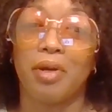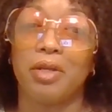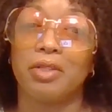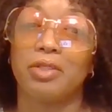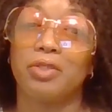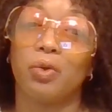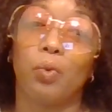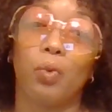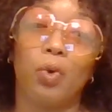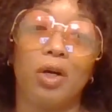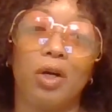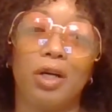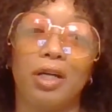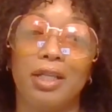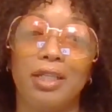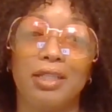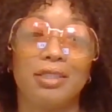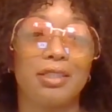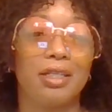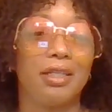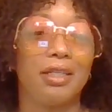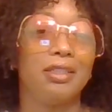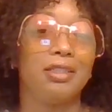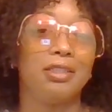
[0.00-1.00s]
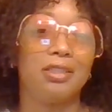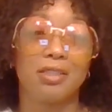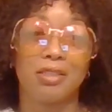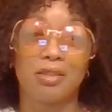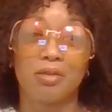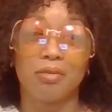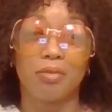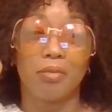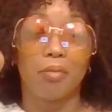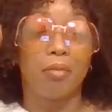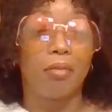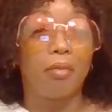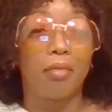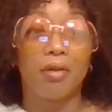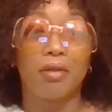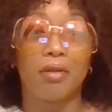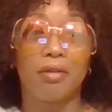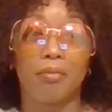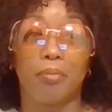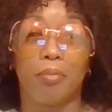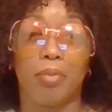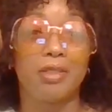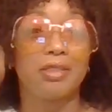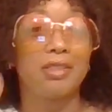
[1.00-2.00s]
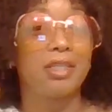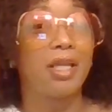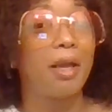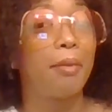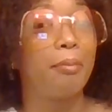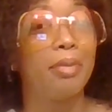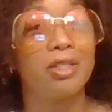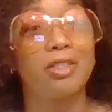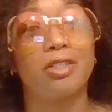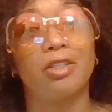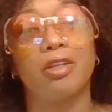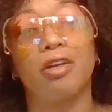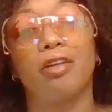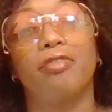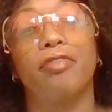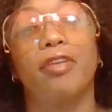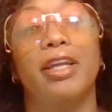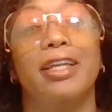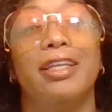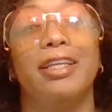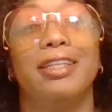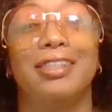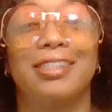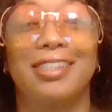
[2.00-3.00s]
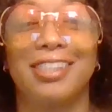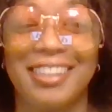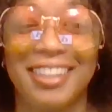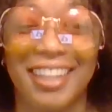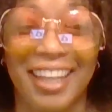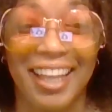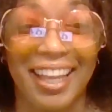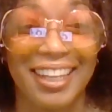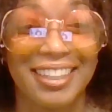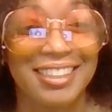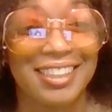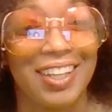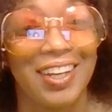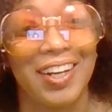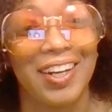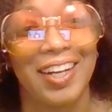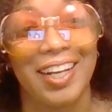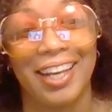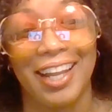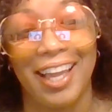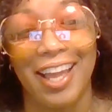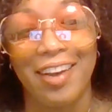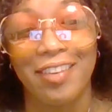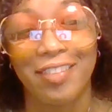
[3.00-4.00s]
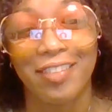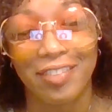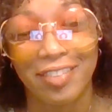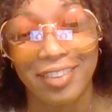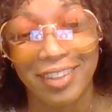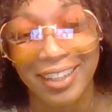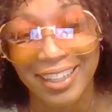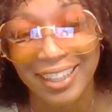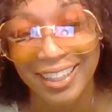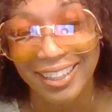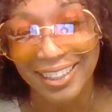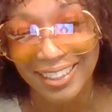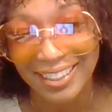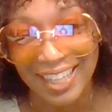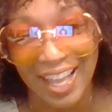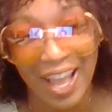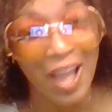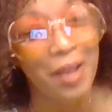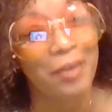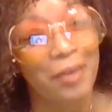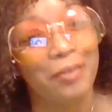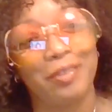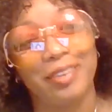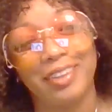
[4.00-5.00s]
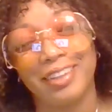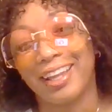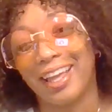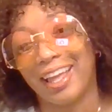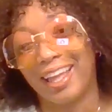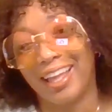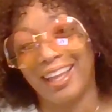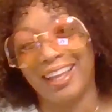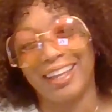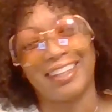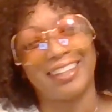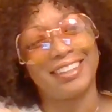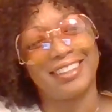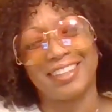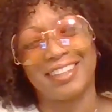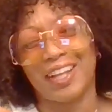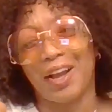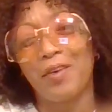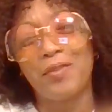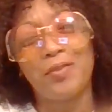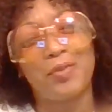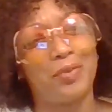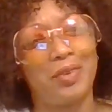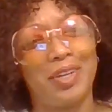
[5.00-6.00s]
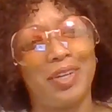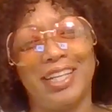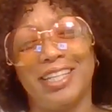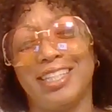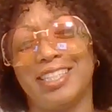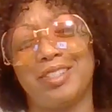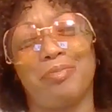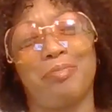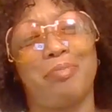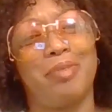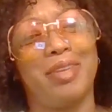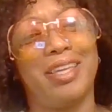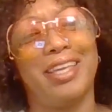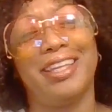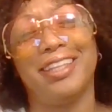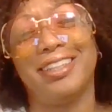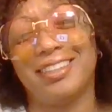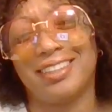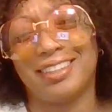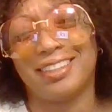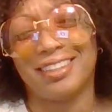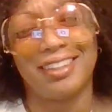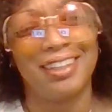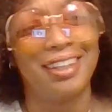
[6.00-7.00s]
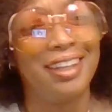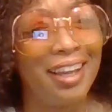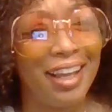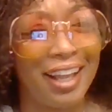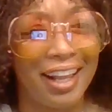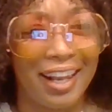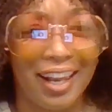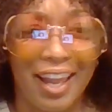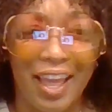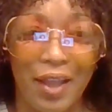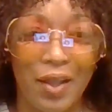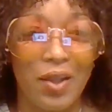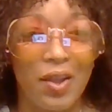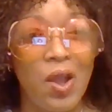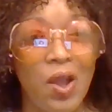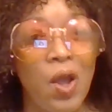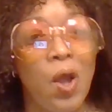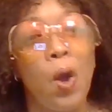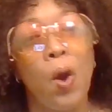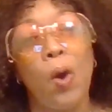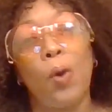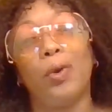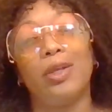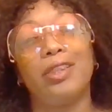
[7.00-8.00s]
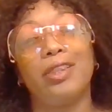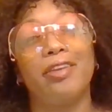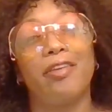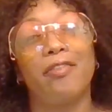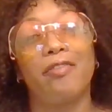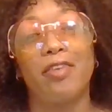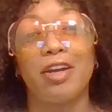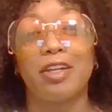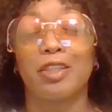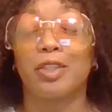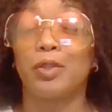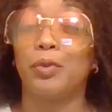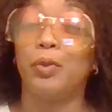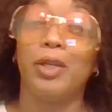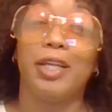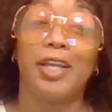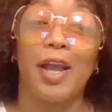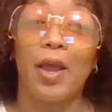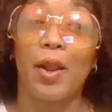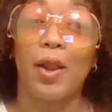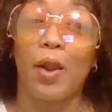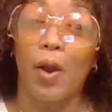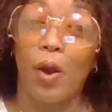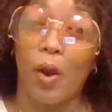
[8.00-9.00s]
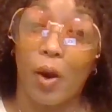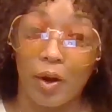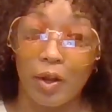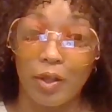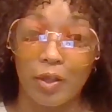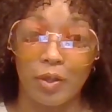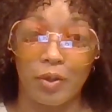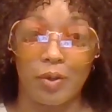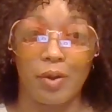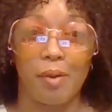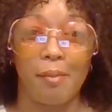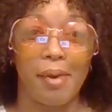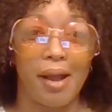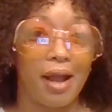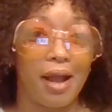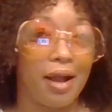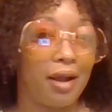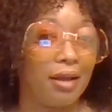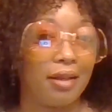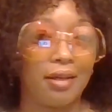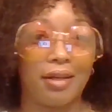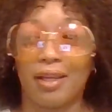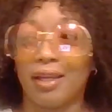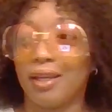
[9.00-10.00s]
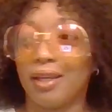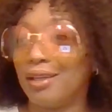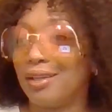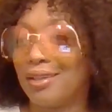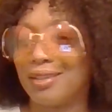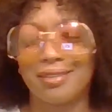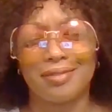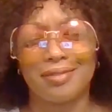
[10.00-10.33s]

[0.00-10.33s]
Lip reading: of ones and just bust that bitch in her face and start laughing because I feel like I'm rich, bitch. Like, what the fuck do we gotta argue about? Like,